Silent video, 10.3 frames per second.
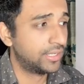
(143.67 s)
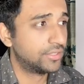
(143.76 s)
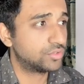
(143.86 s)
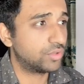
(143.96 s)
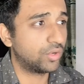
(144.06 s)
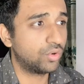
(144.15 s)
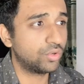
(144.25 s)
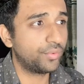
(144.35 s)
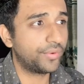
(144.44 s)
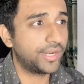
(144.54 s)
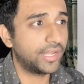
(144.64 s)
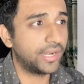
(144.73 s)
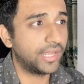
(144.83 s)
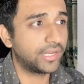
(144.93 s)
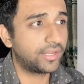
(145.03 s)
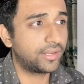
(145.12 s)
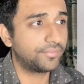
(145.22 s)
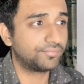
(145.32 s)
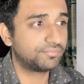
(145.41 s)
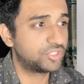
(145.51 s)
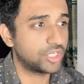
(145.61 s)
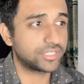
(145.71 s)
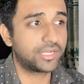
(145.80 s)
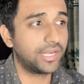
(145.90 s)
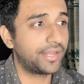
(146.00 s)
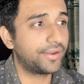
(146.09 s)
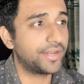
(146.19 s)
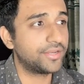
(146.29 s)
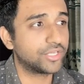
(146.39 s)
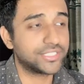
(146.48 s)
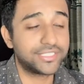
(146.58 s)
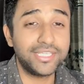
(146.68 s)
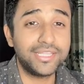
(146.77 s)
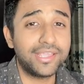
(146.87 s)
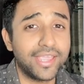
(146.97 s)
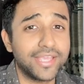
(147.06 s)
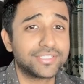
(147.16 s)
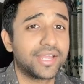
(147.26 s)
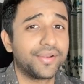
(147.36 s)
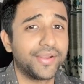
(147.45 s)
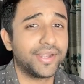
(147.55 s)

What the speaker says: So I'll go to red and I'll just click red, and you can see the hairs are red